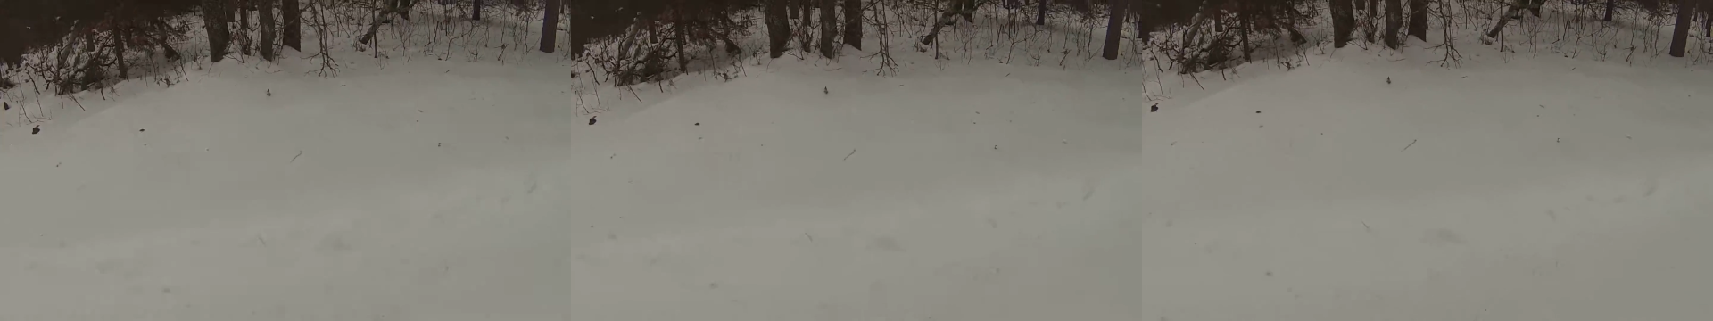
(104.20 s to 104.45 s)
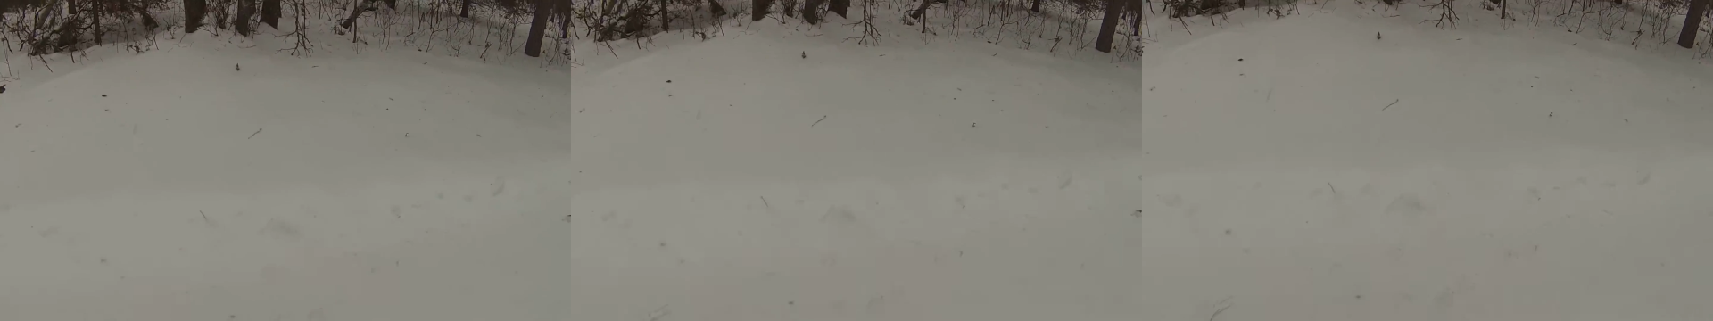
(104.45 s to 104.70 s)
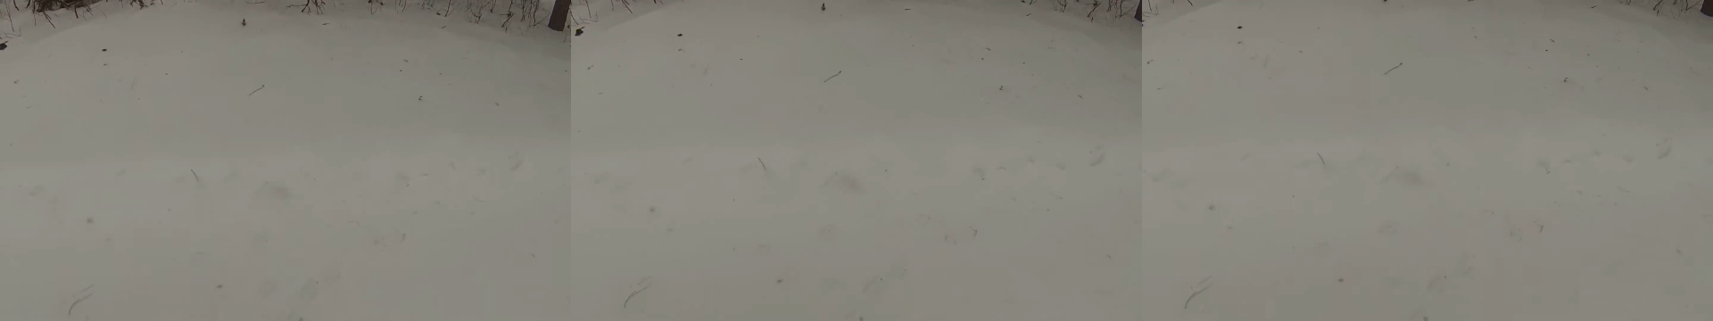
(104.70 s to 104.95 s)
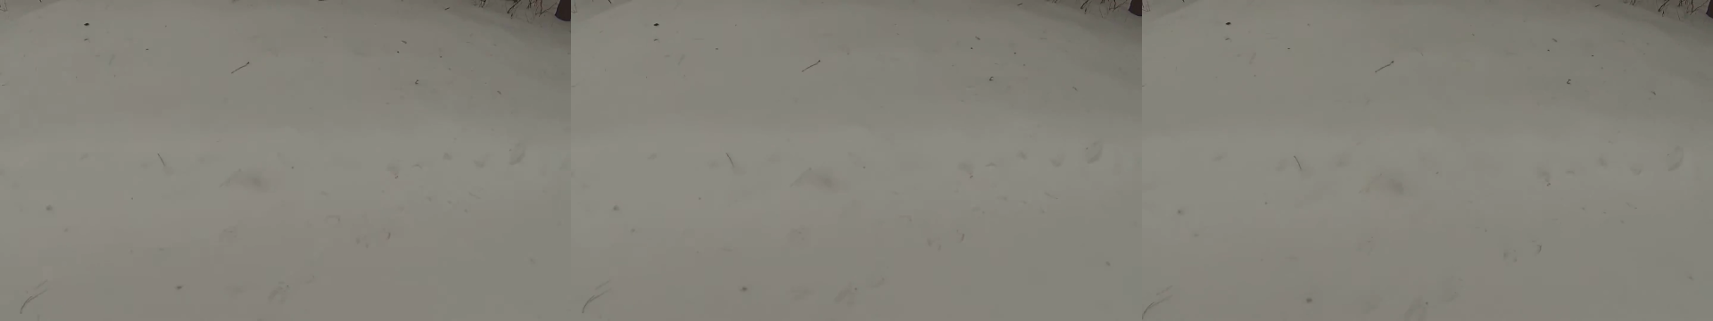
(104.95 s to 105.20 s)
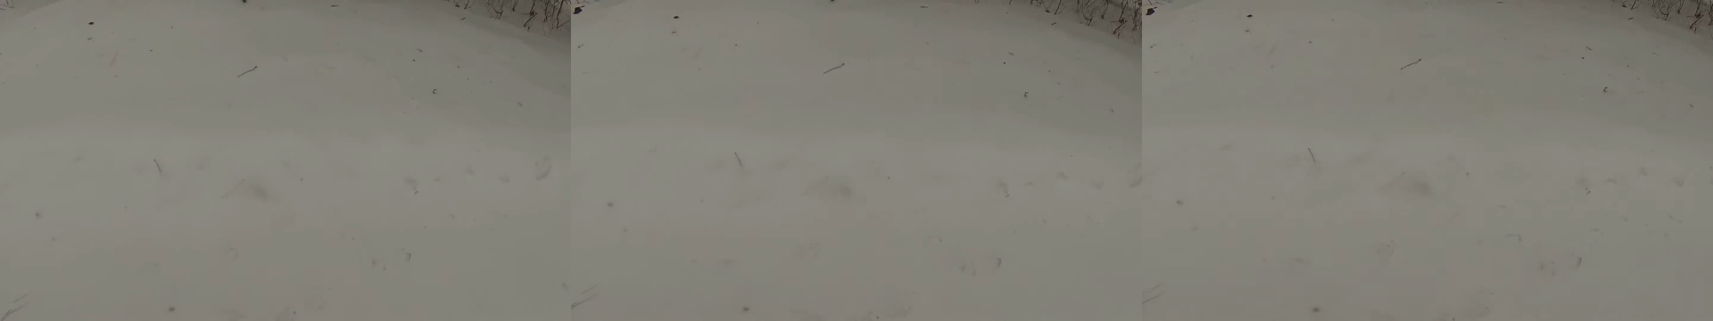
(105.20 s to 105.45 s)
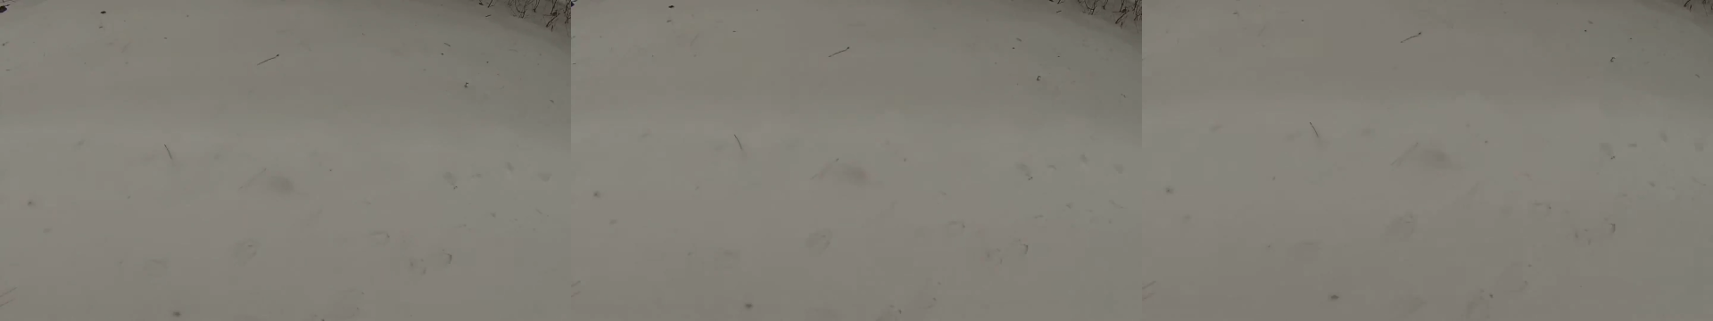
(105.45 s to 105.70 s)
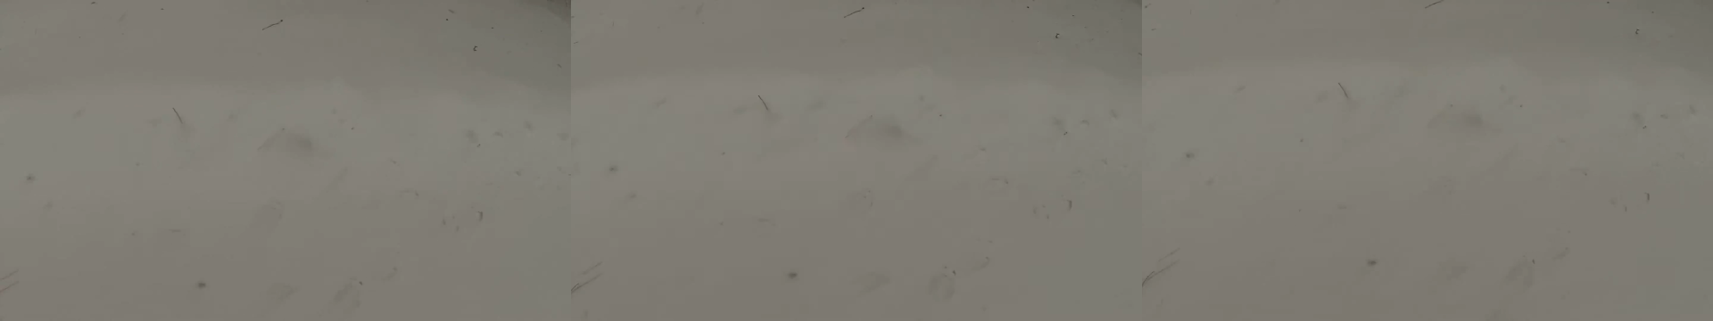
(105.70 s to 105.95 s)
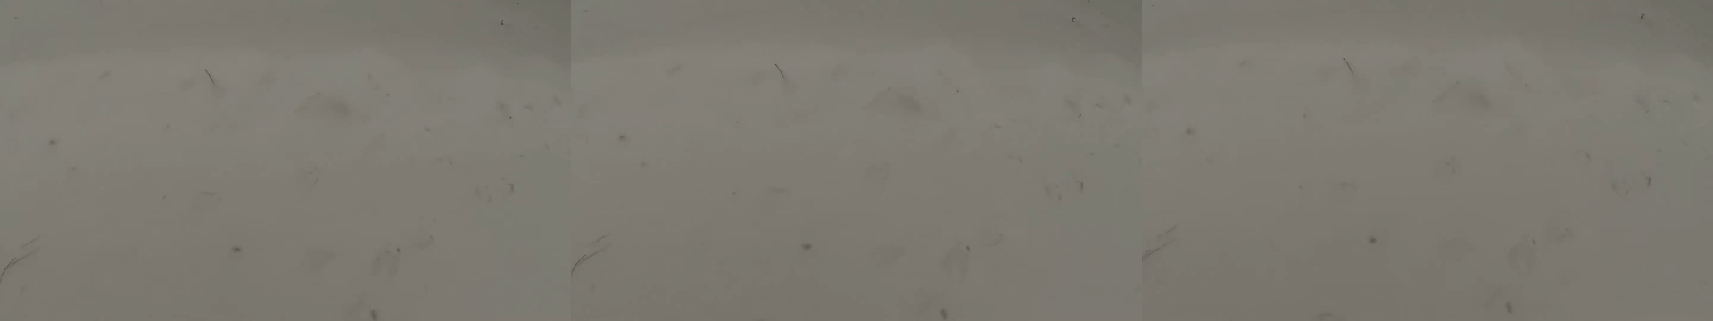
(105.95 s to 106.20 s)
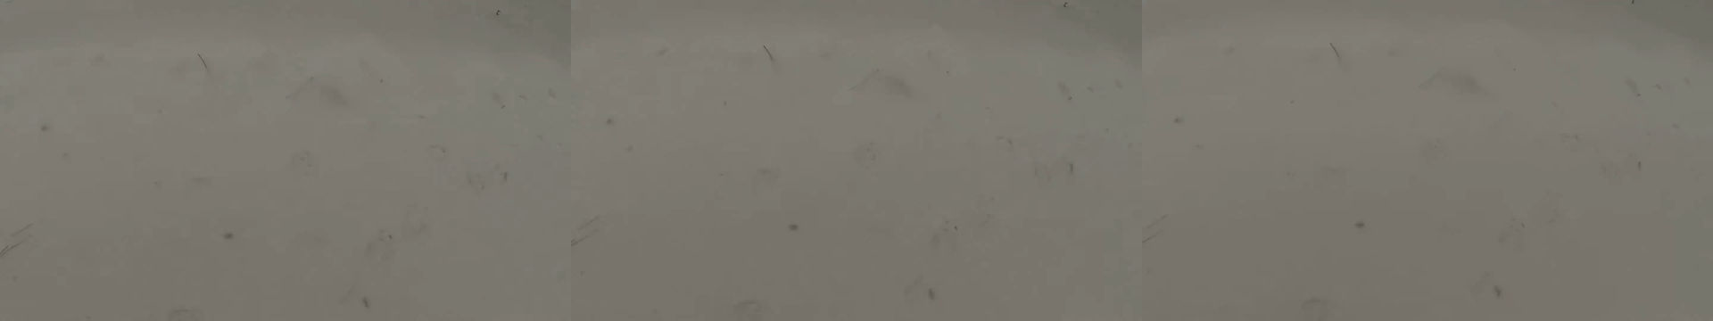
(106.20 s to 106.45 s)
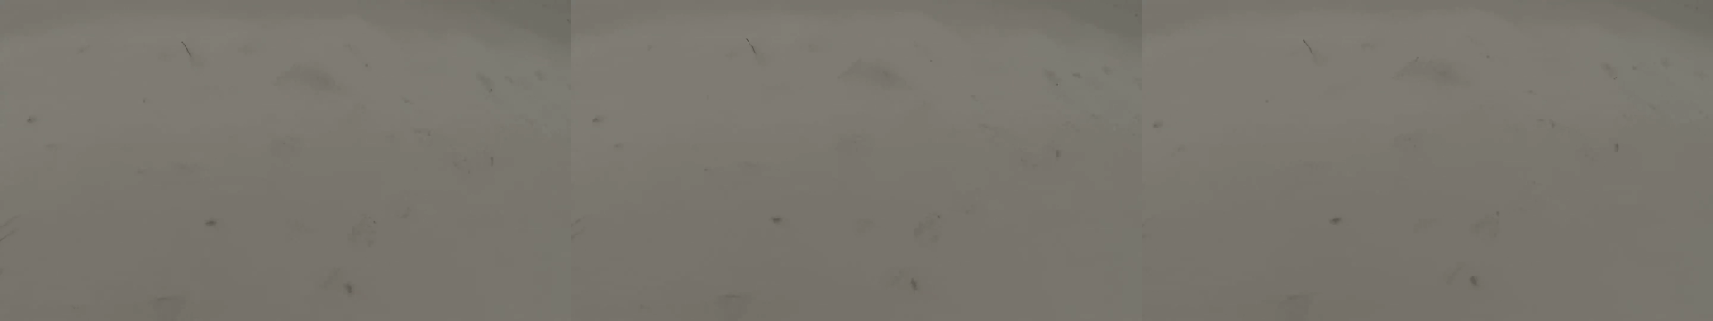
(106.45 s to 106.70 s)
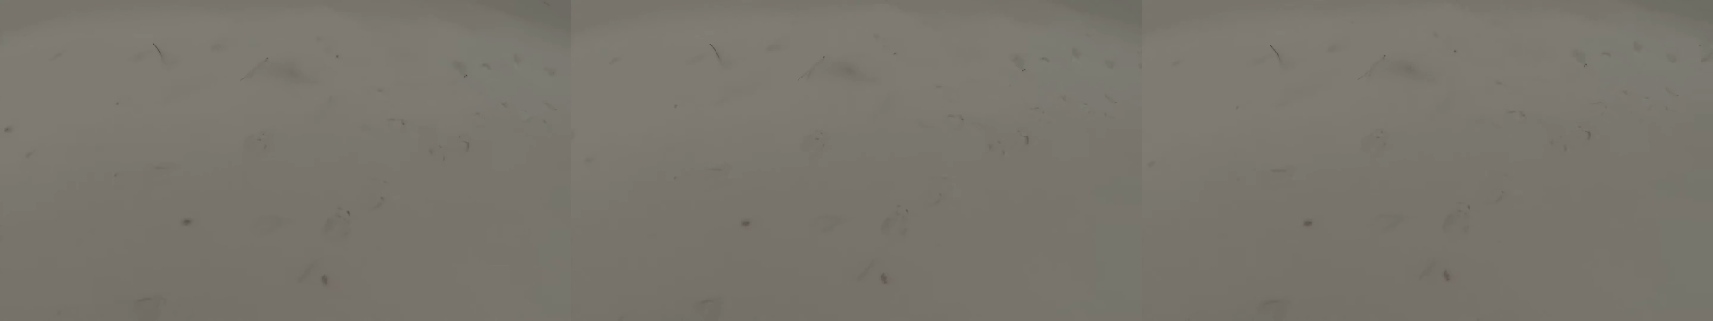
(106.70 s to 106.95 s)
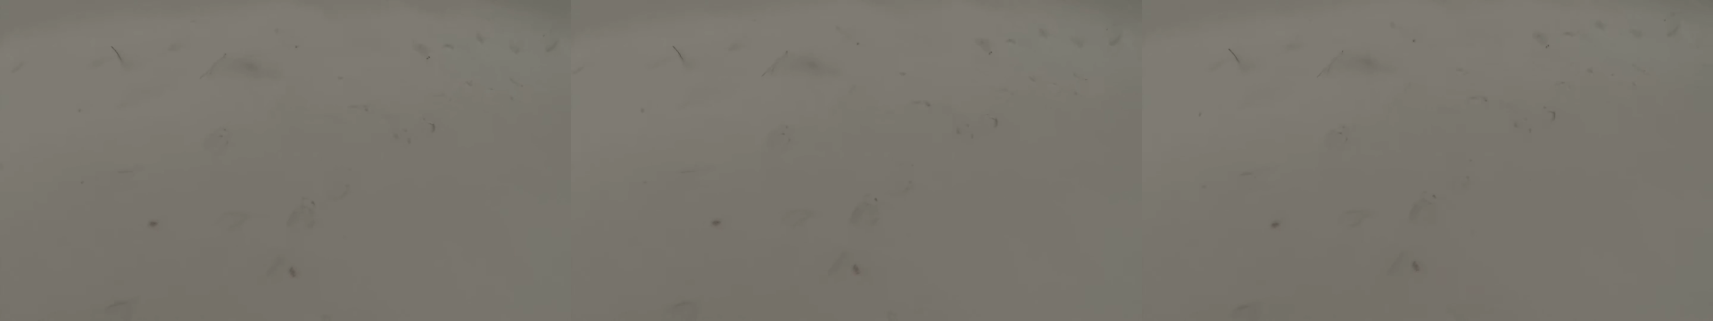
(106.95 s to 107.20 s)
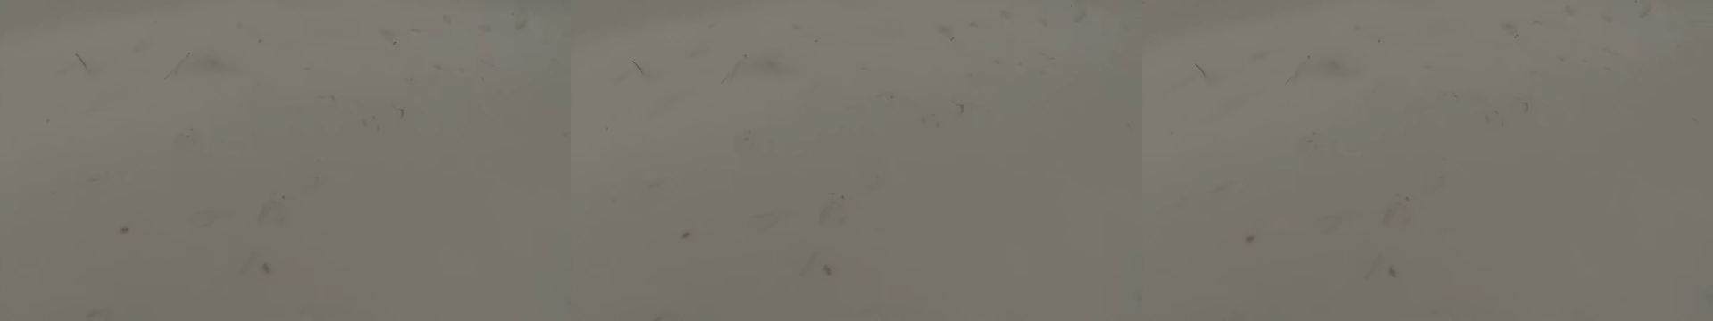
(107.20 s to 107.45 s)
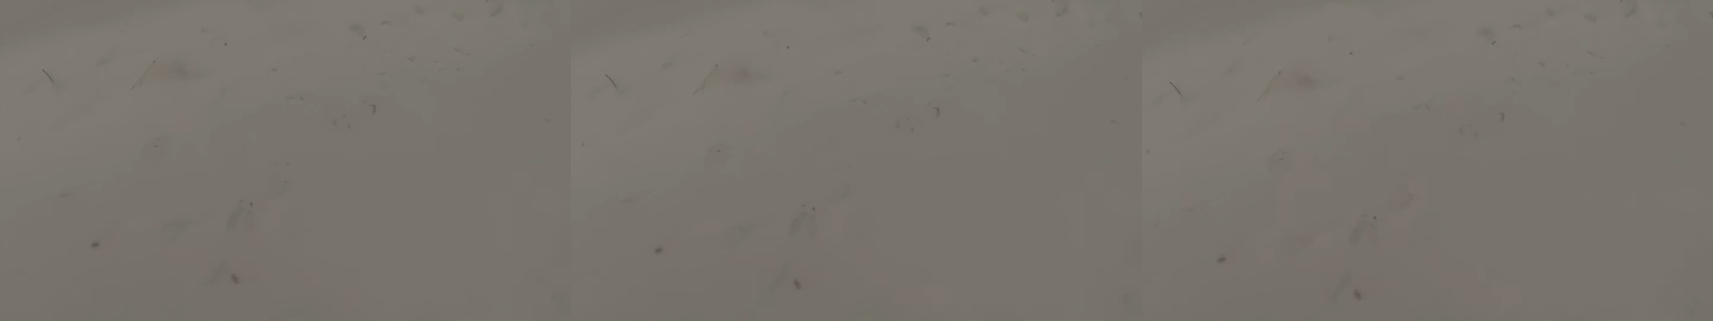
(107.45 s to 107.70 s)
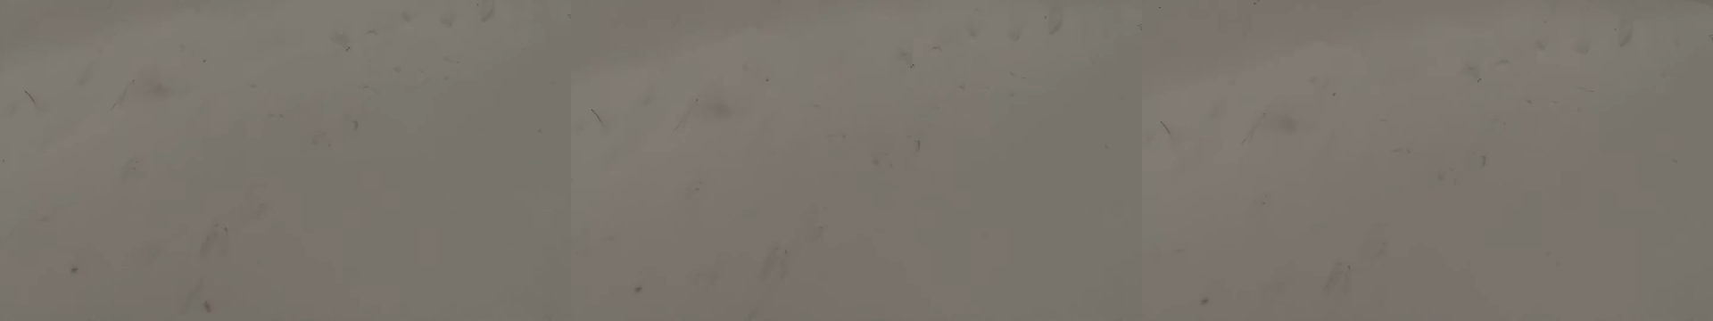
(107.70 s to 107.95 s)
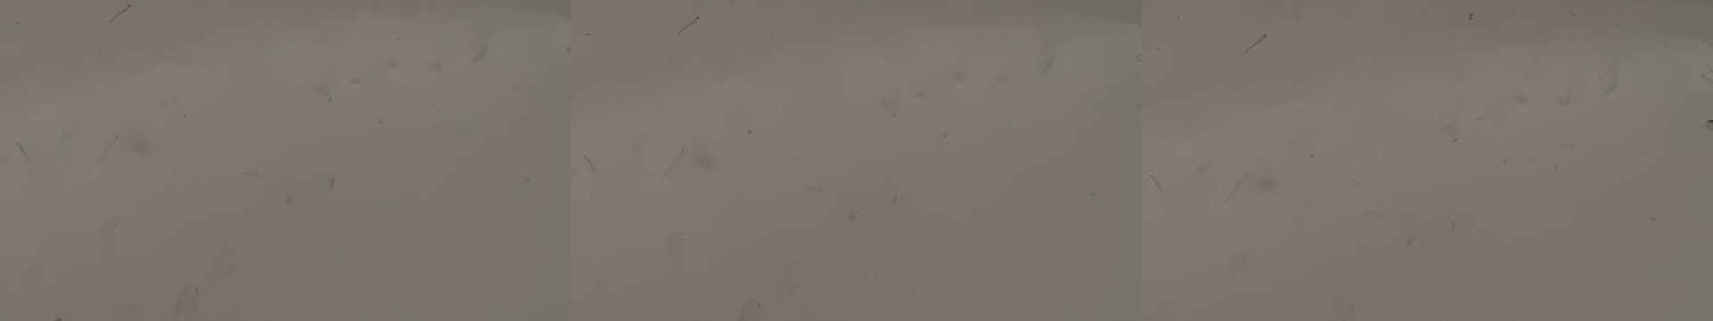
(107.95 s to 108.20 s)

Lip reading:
(no speaker visible)